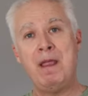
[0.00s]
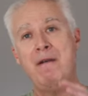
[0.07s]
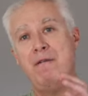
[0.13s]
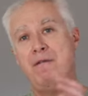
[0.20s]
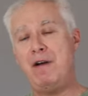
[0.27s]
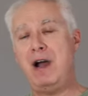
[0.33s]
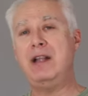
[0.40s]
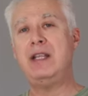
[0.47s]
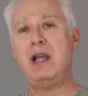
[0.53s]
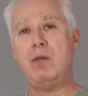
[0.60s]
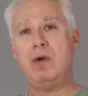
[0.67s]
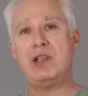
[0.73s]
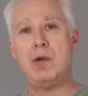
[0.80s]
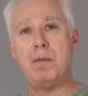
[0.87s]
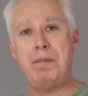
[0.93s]
Find
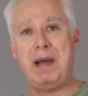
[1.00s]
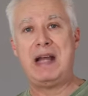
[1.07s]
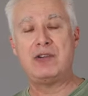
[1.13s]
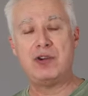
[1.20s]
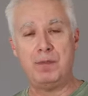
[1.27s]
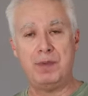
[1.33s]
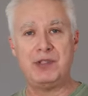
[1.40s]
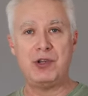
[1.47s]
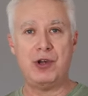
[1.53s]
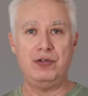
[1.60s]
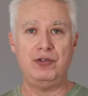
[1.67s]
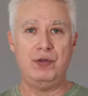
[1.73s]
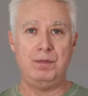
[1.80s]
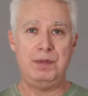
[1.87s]
out what your backdrop is going to